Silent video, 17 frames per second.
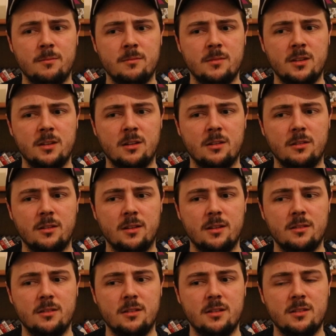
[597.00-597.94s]
you
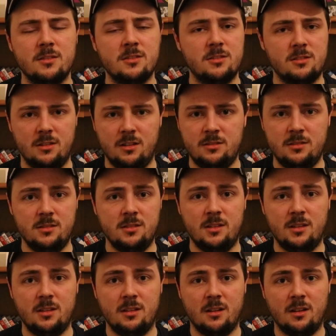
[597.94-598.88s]
know, is
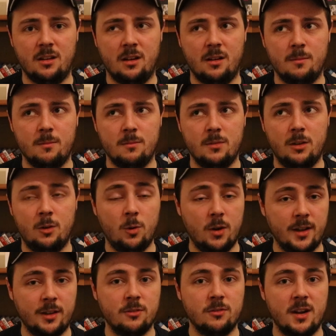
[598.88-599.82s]
certainly
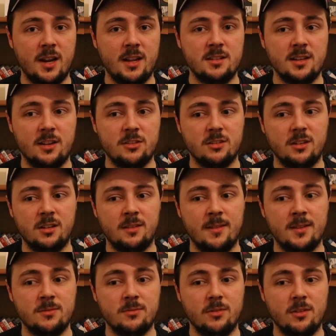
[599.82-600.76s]
quite great, actually, in
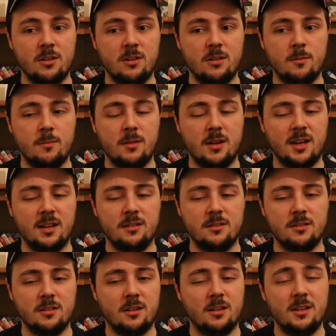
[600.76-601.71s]
this film.
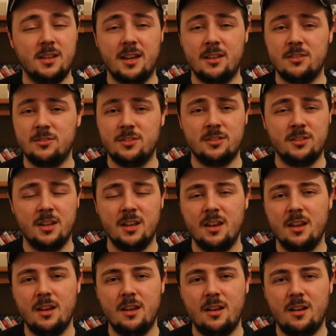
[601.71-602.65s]
And yes, just,
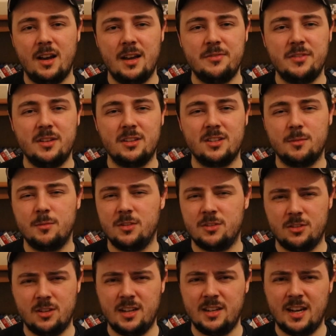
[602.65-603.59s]
I think some of the
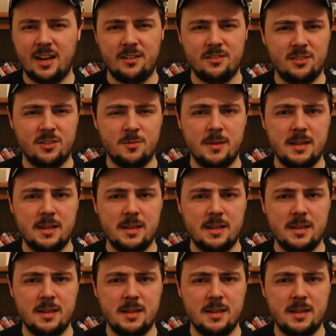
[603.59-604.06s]
side characters